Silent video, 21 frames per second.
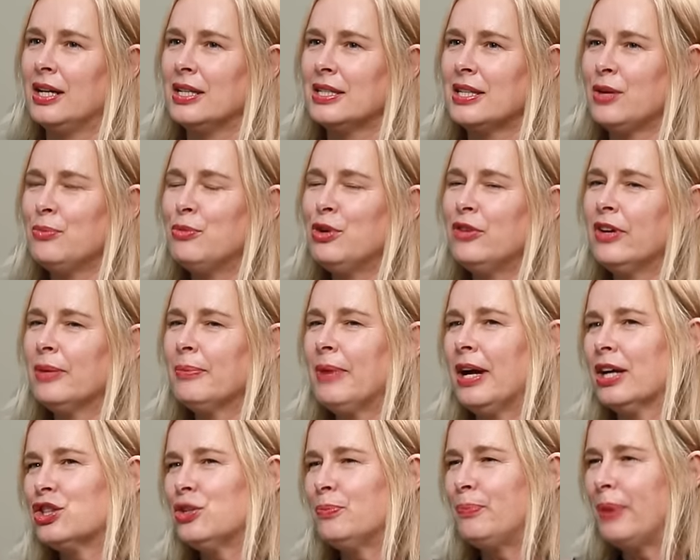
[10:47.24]
So moving
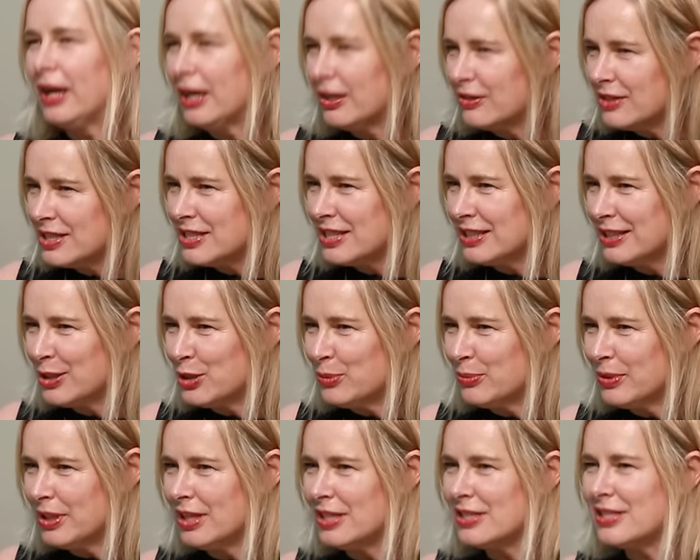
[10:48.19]
back to parents a
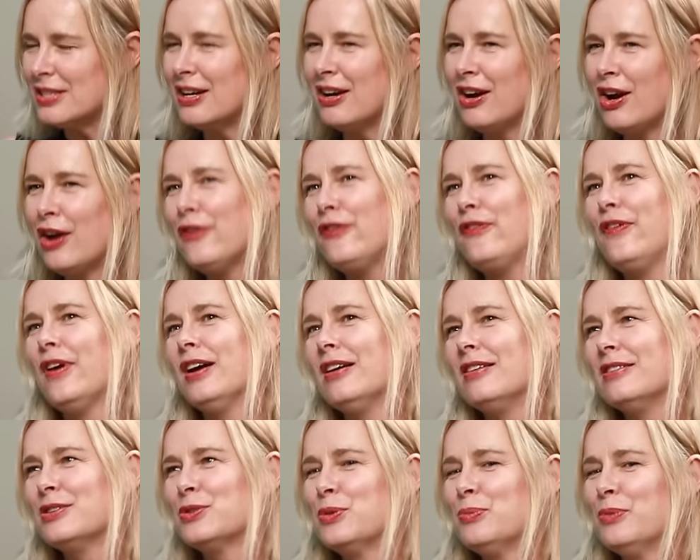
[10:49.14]
little bit, I
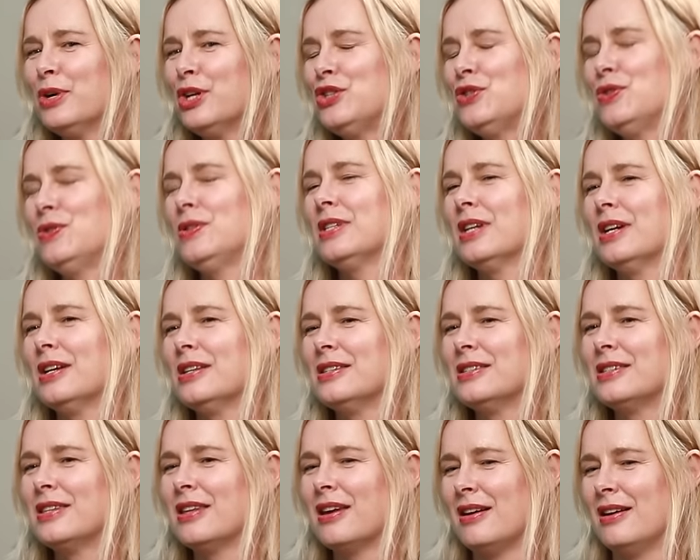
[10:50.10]
found with my two
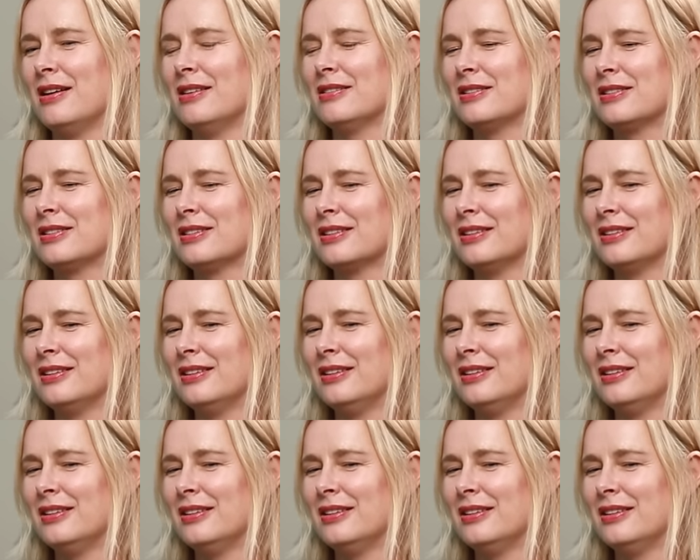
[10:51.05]
sons that...